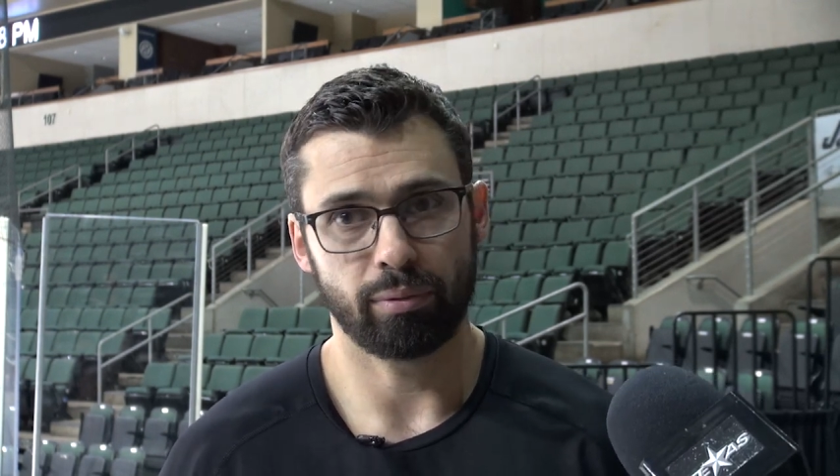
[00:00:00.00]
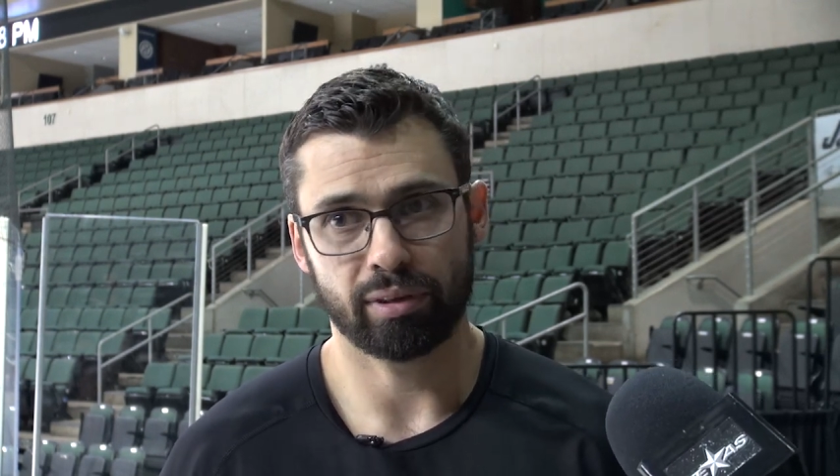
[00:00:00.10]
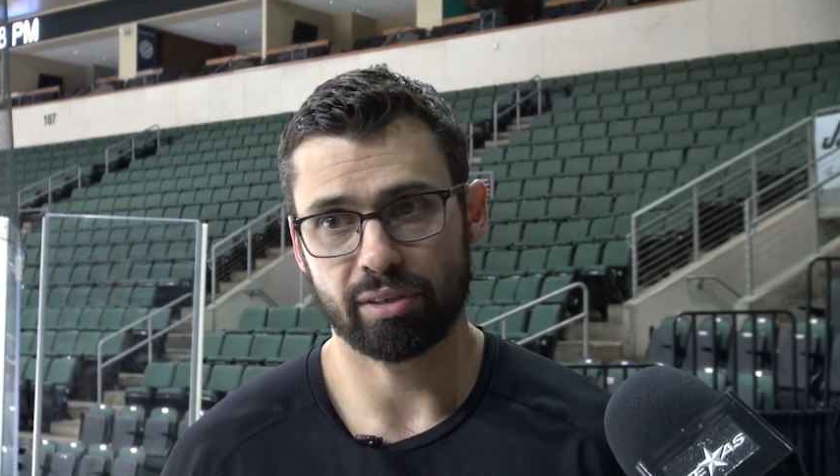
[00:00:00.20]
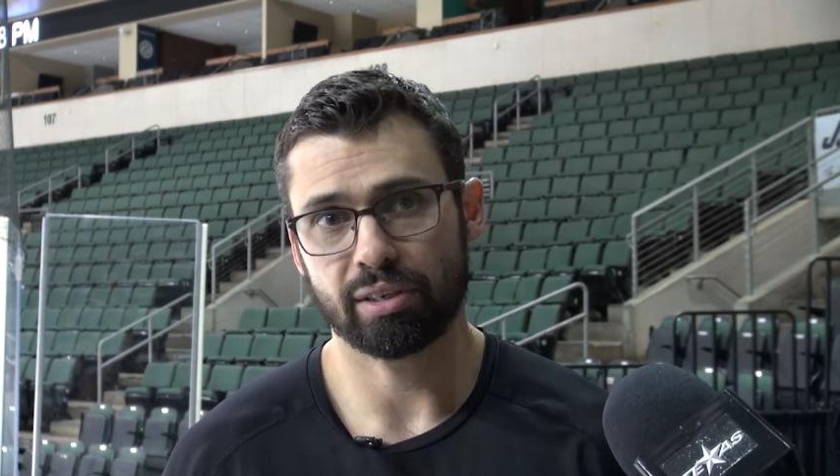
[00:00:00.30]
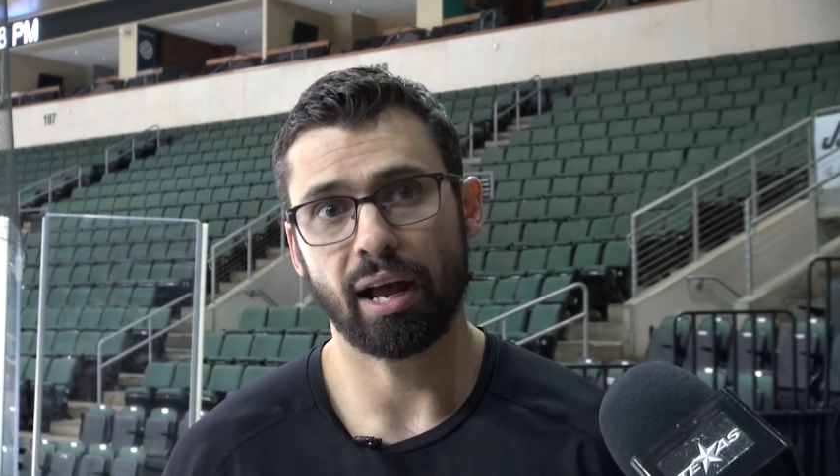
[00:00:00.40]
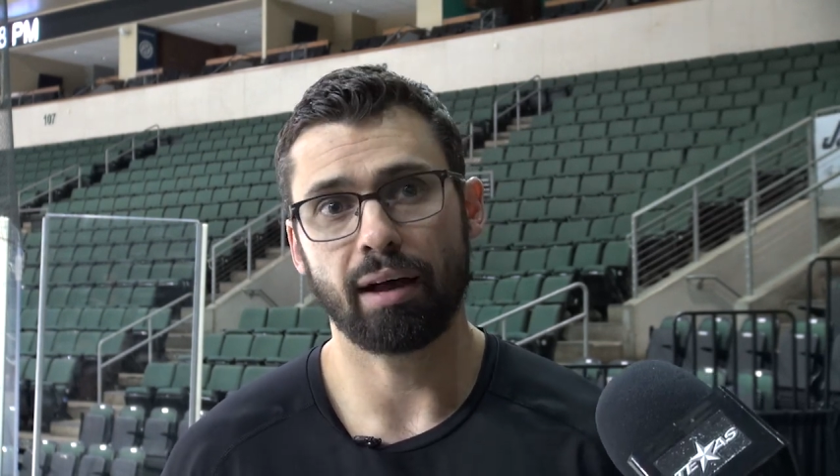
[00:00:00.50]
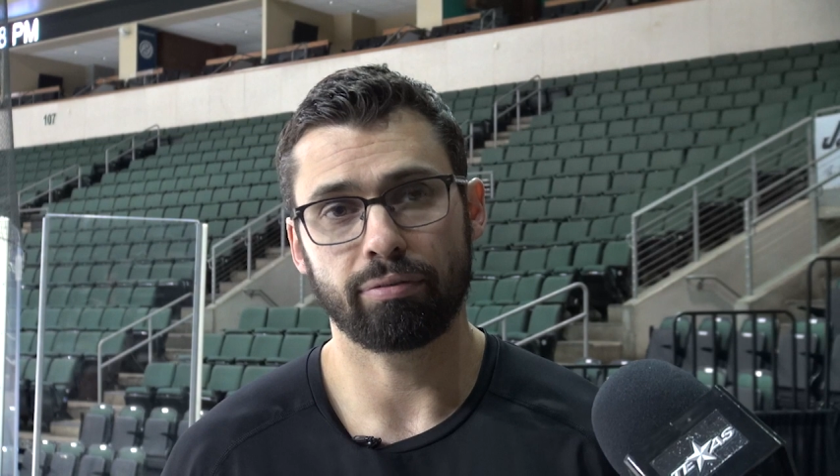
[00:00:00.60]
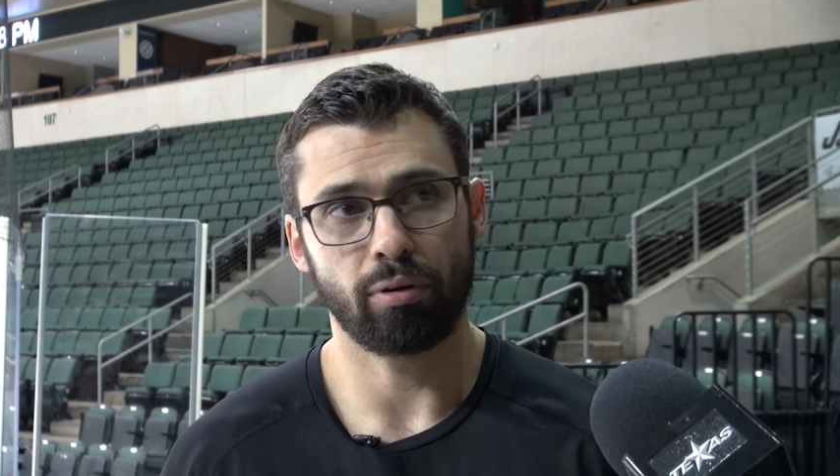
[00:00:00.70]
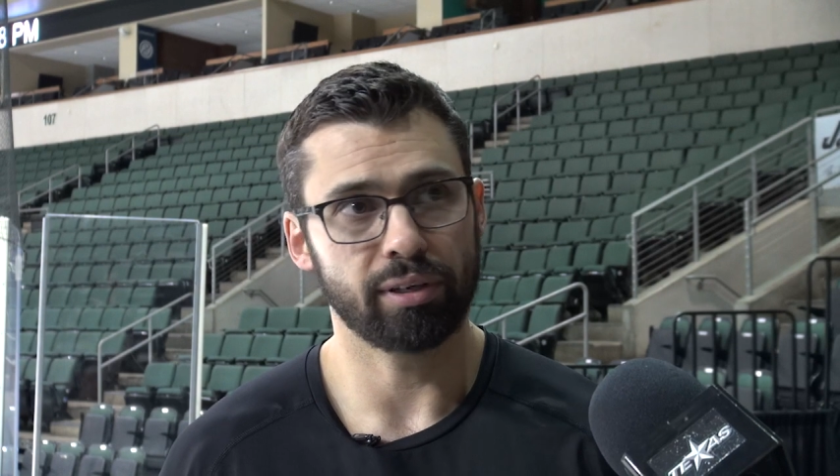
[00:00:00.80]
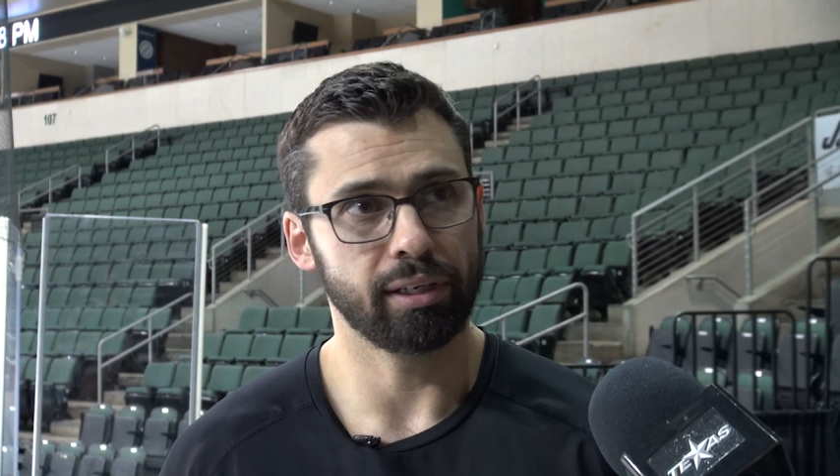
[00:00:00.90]
with the
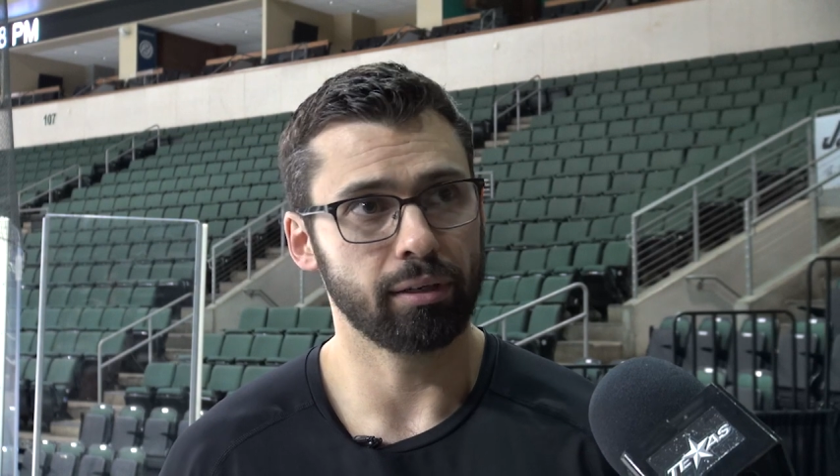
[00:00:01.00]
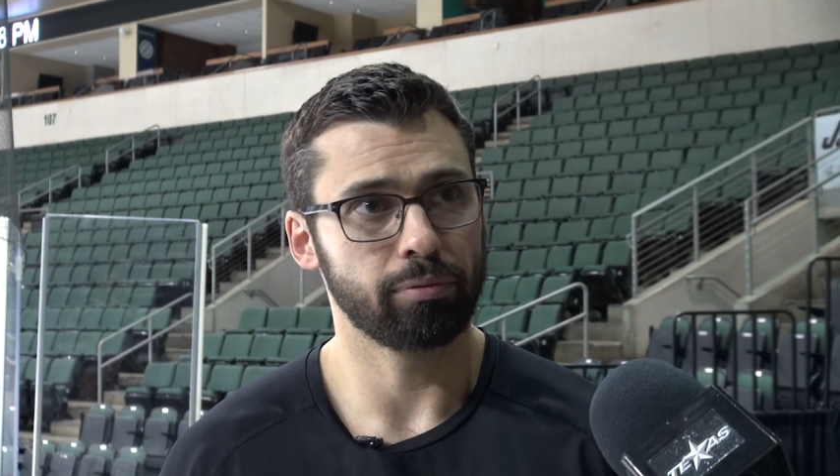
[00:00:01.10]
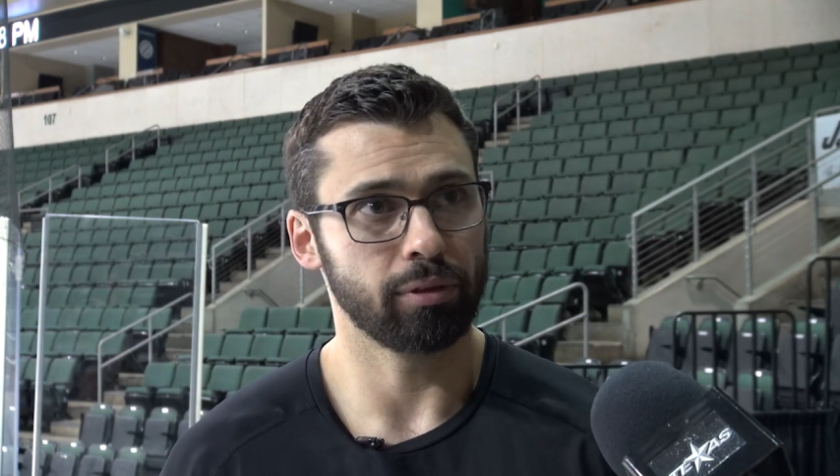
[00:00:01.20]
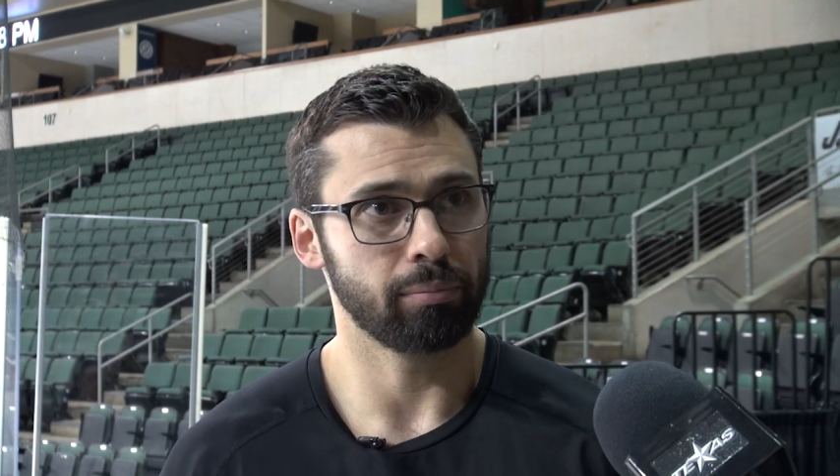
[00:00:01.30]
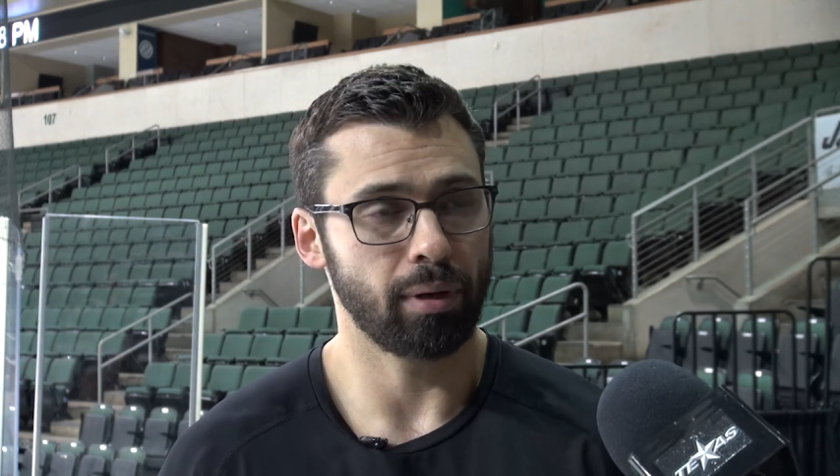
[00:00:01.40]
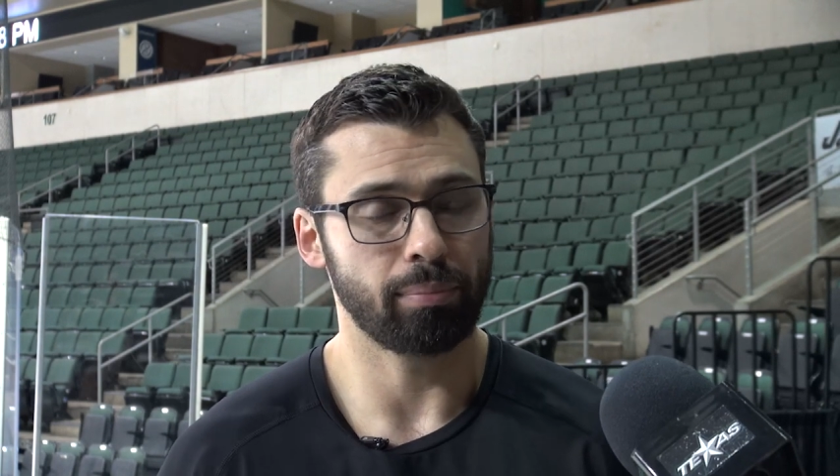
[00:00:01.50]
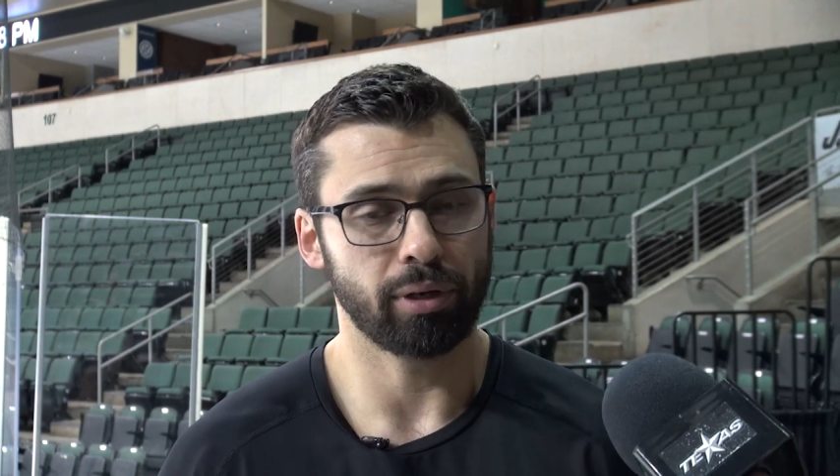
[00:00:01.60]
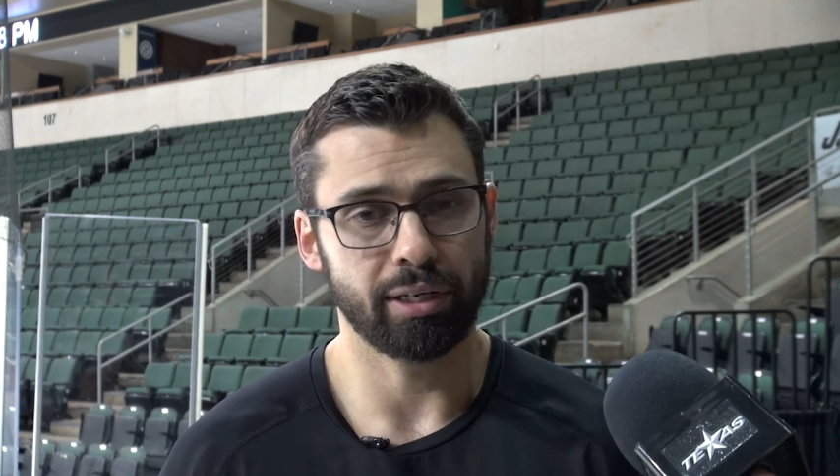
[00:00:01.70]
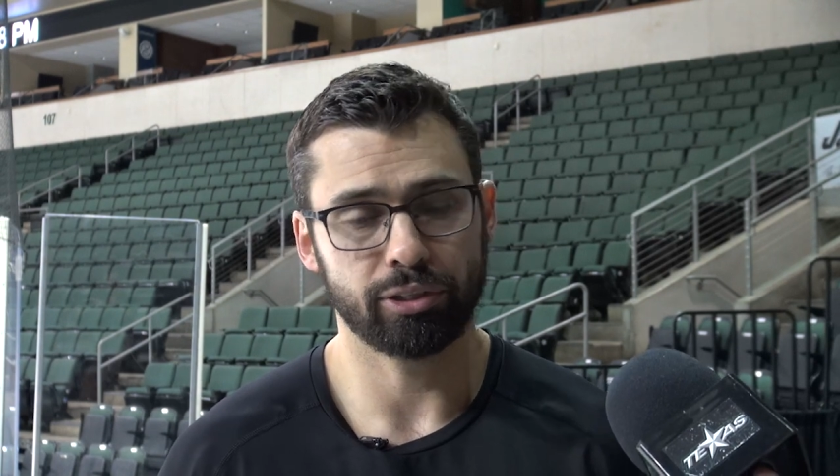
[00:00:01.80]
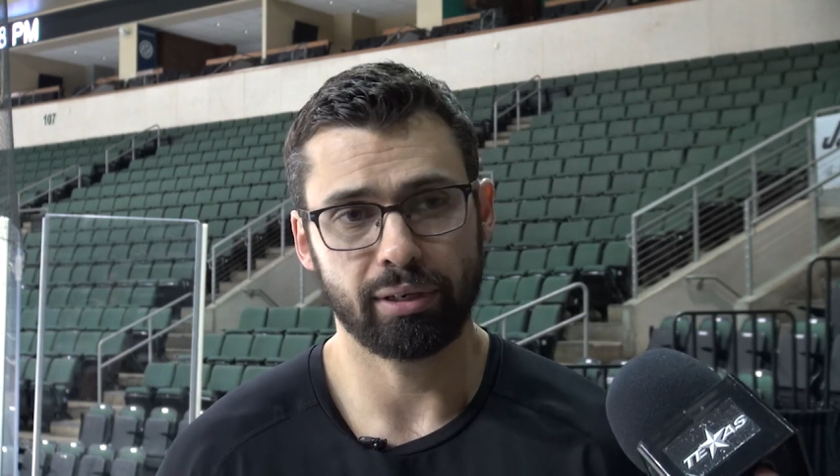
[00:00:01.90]
staff all year for
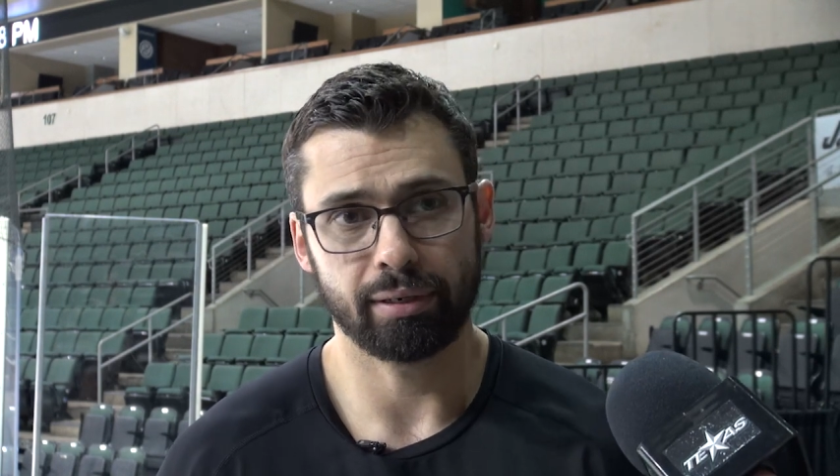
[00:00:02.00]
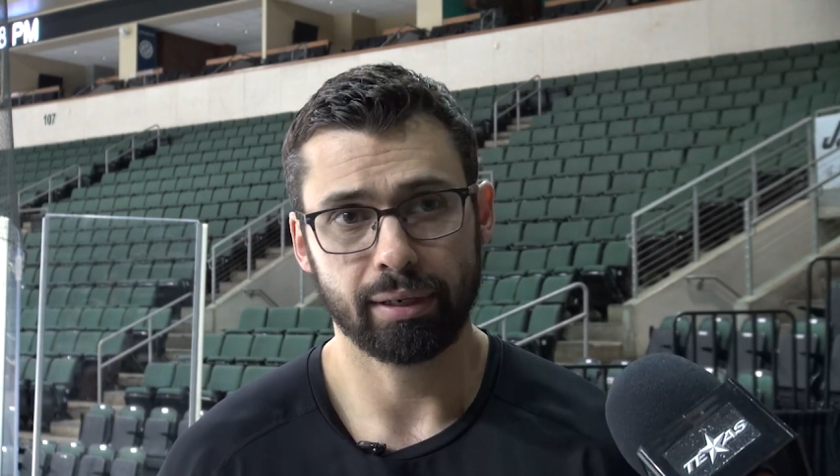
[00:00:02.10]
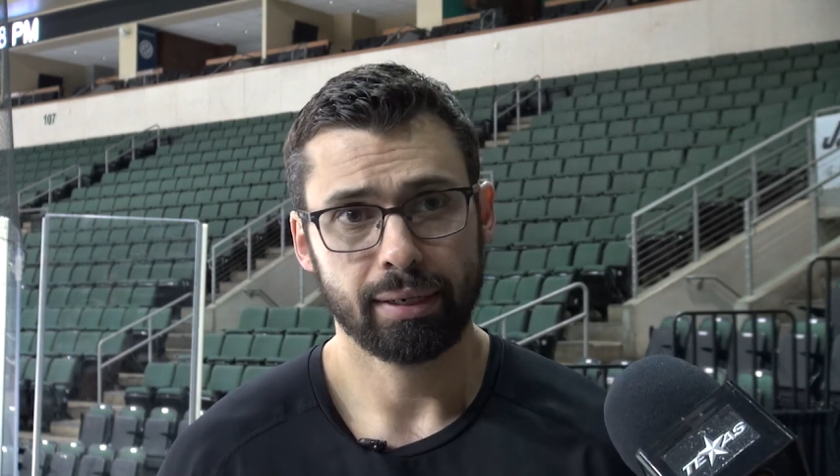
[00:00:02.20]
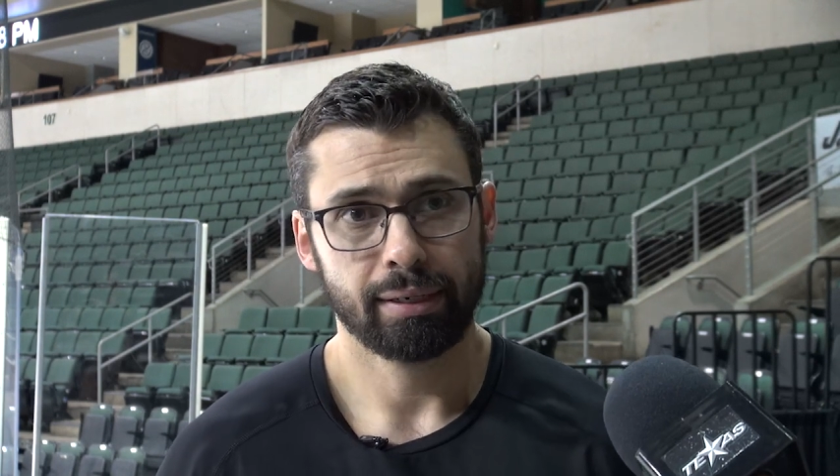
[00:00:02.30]
preparation, and